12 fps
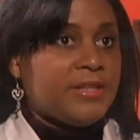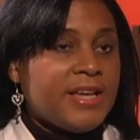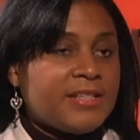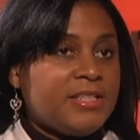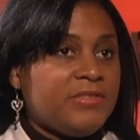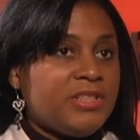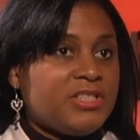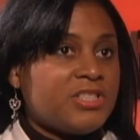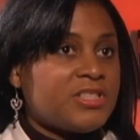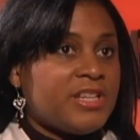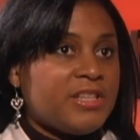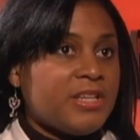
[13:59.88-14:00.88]
The activity is just
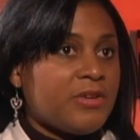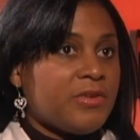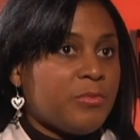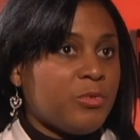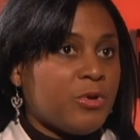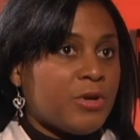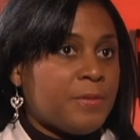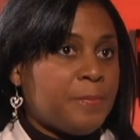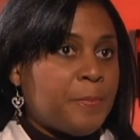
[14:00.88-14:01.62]
not there anymore.